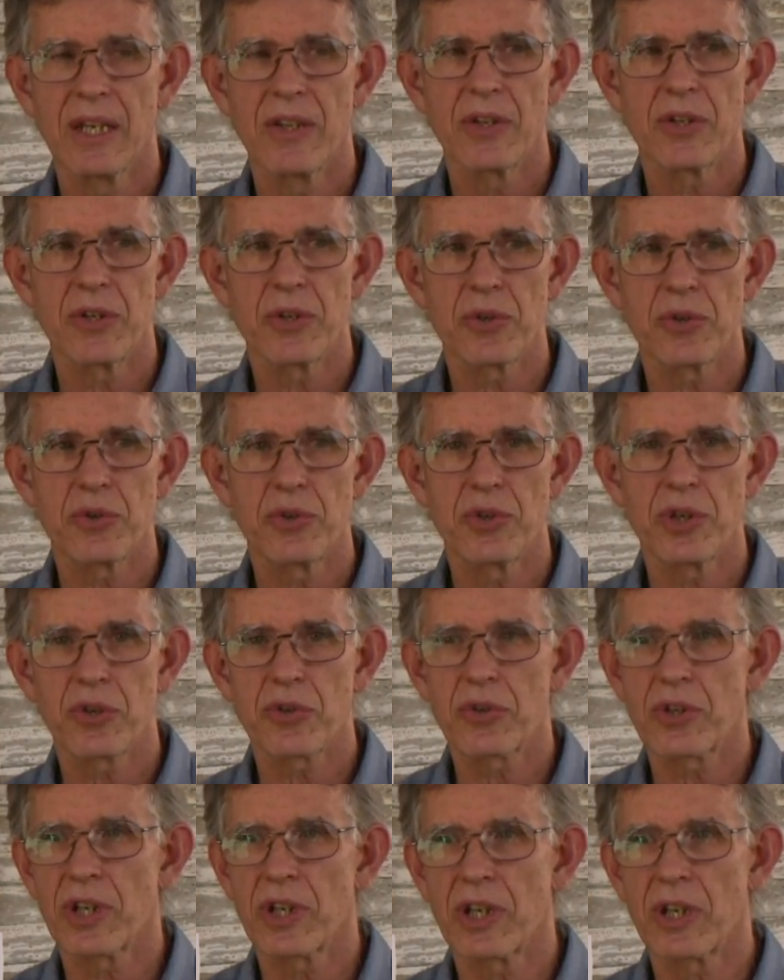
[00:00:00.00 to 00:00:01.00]
There's
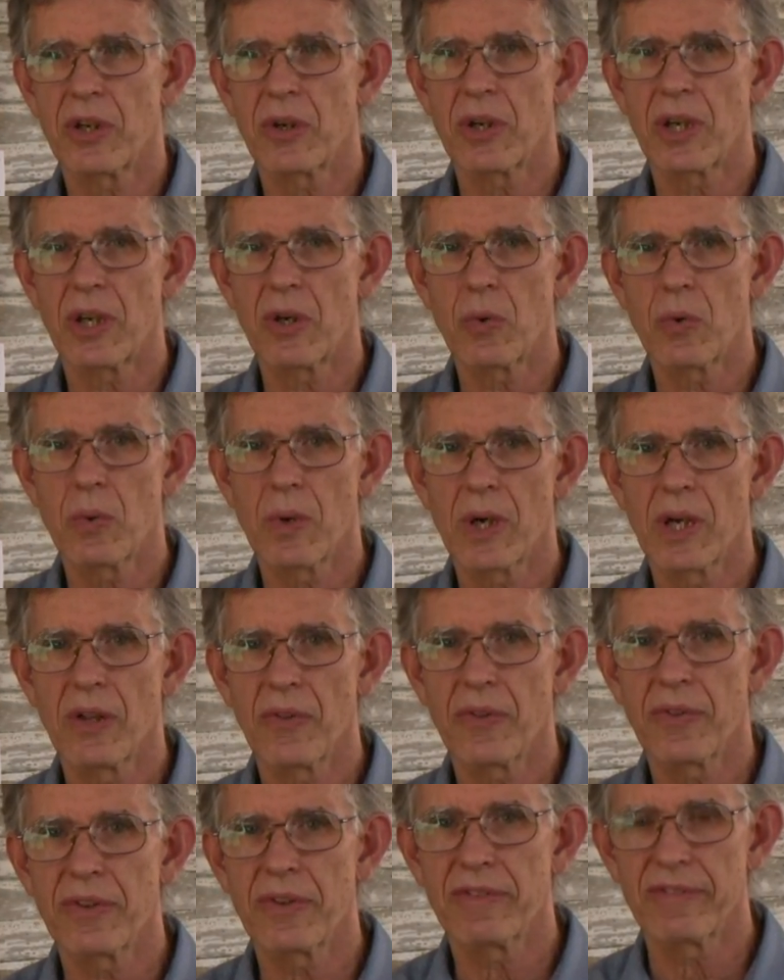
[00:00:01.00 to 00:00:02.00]
just a
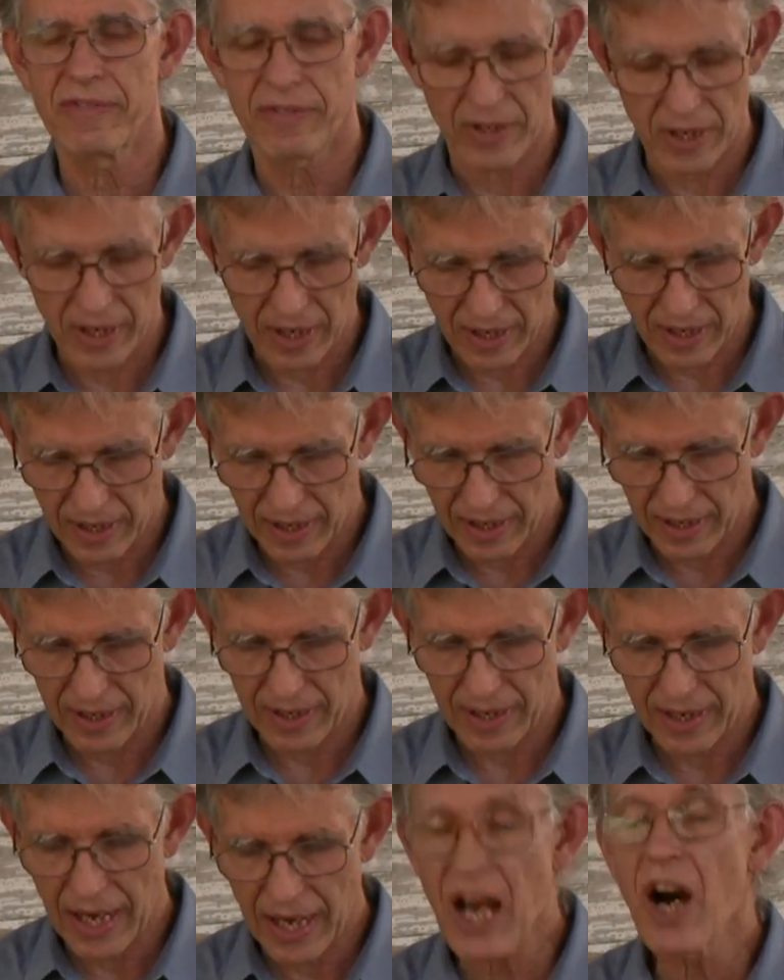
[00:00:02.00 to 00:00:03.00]
wealth of
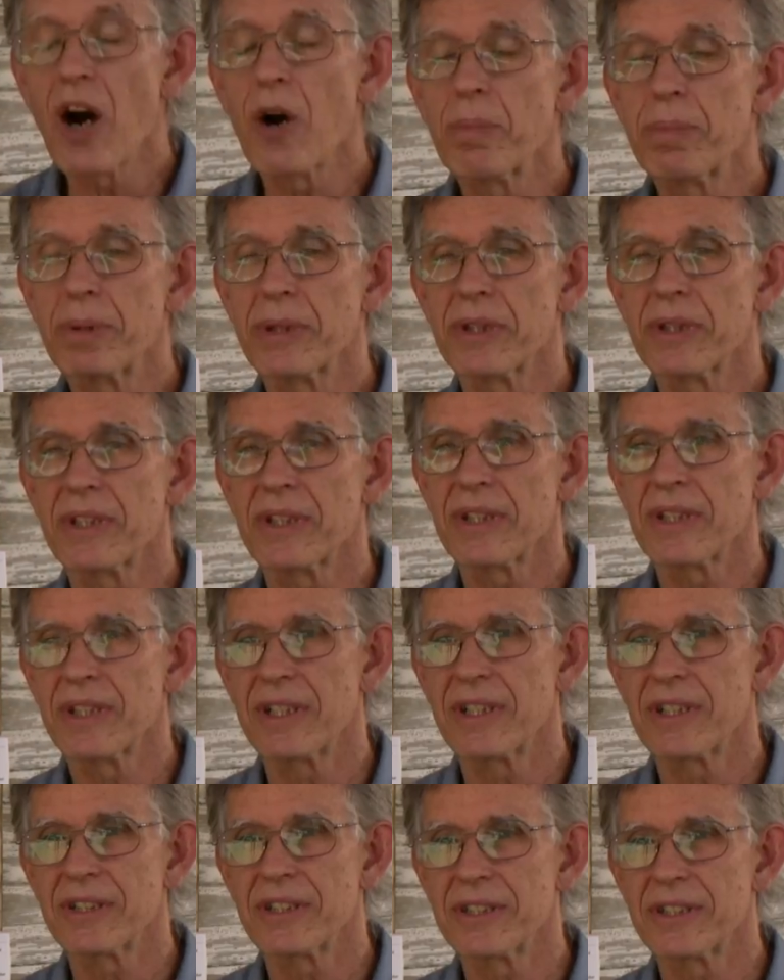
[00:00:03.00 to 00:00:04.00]
help
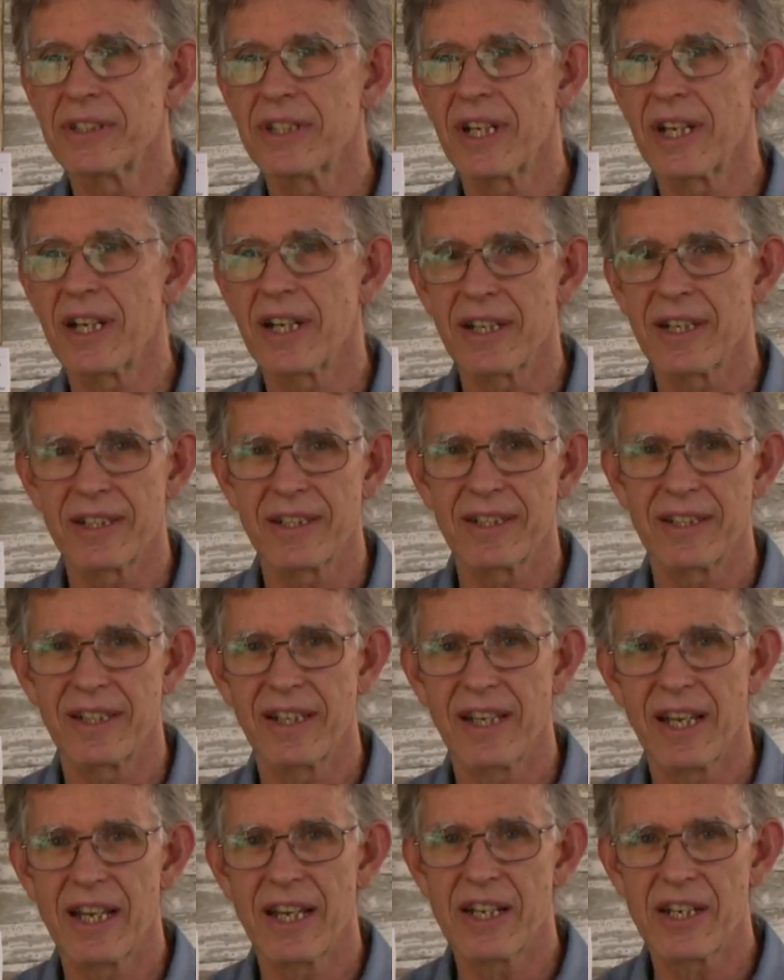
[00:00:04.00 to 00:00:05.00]

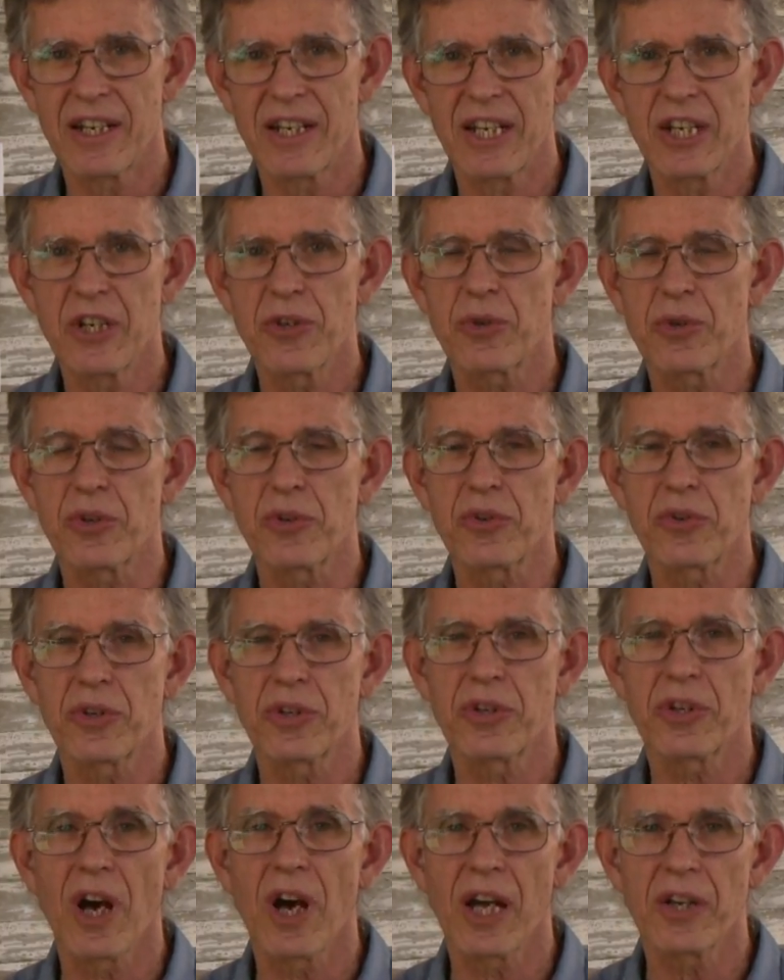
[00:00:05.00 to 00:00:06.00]
and
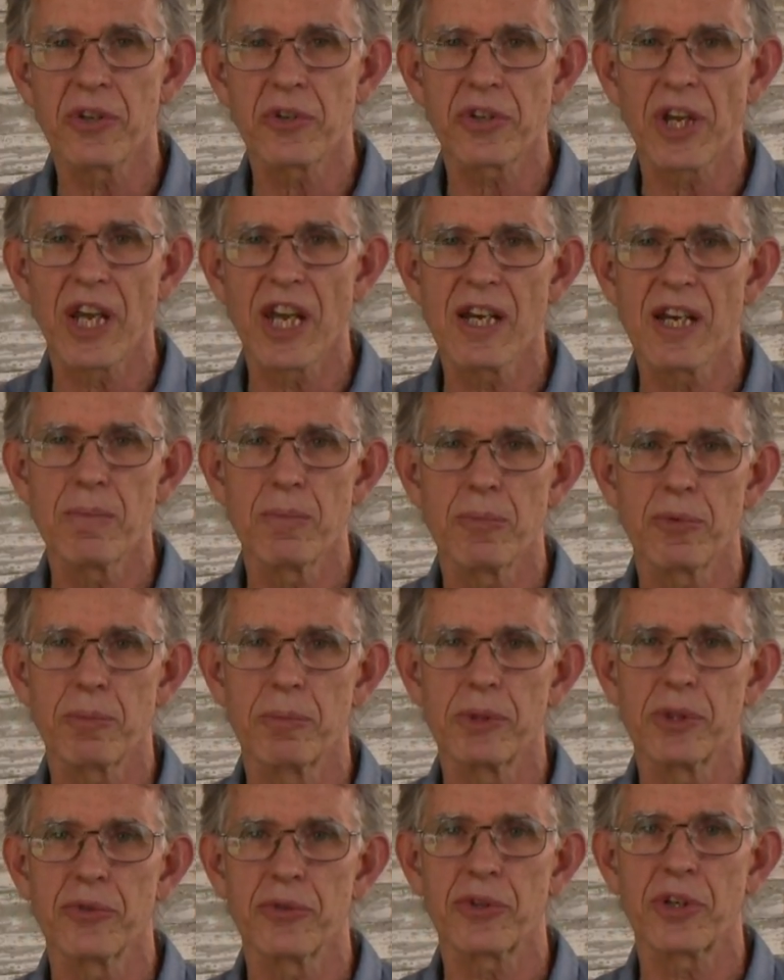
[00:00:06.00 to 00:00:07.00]
interest. Todd Sams
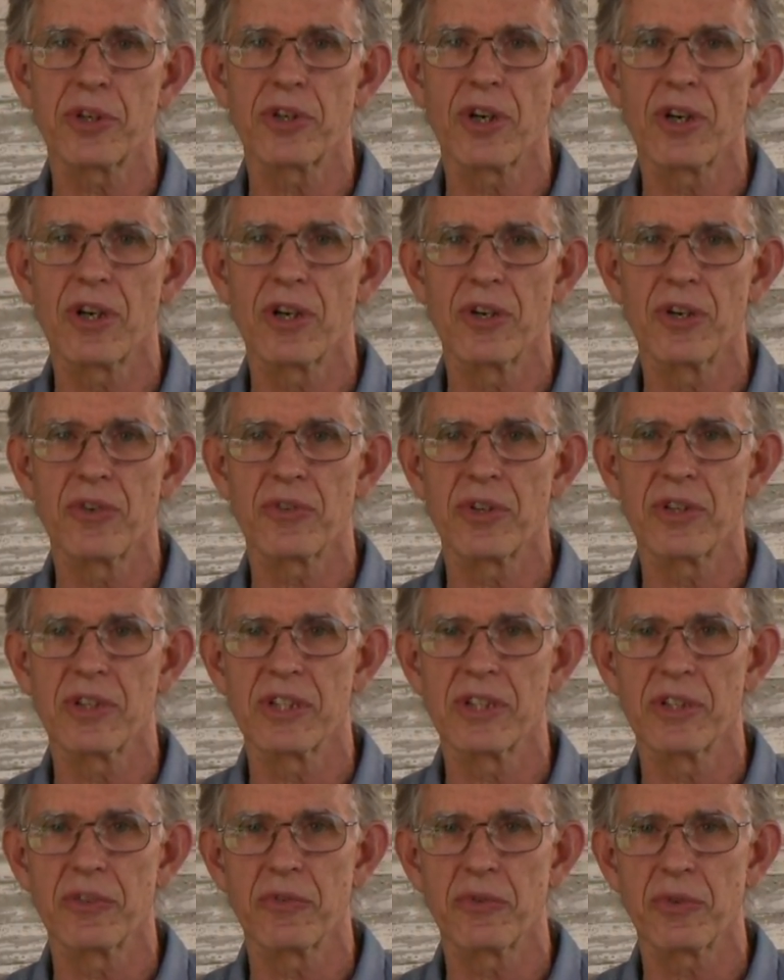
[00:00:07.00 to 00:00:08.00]
builds guitars
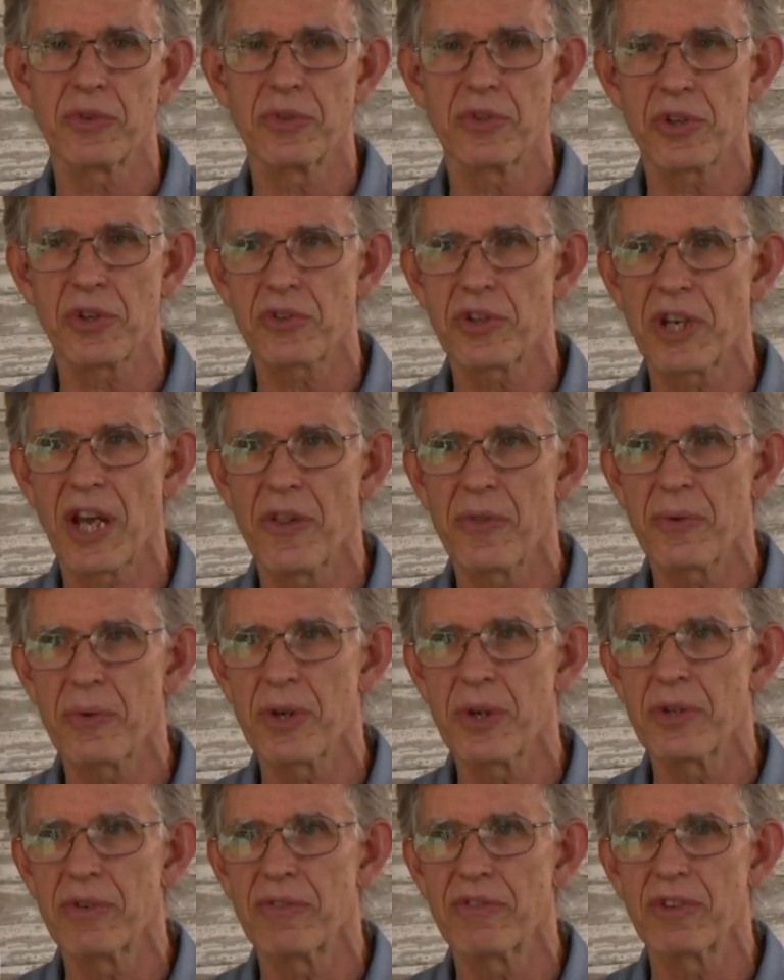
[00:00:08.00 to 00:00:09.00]
and lives just down the
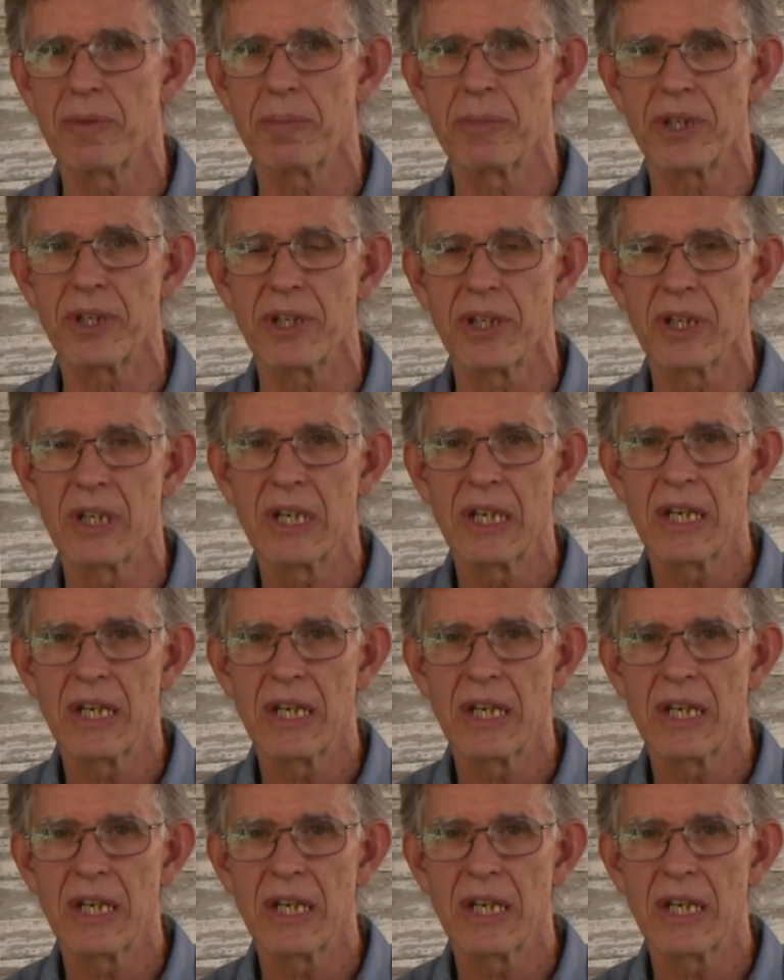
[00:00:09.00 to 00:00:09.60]
road from me.